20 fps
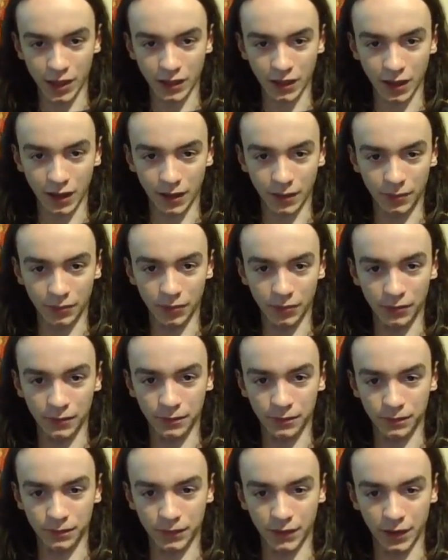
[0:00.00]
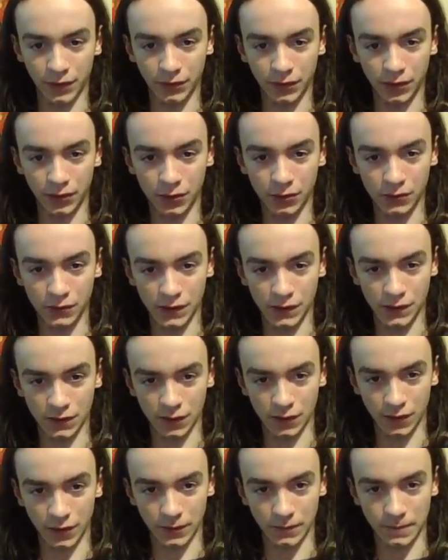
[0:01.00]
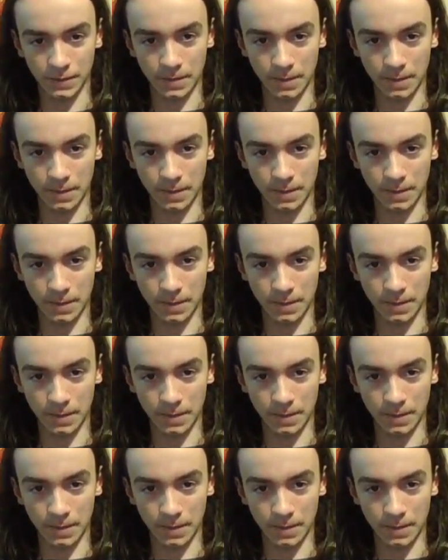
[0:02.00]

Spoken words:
up, if the news is on,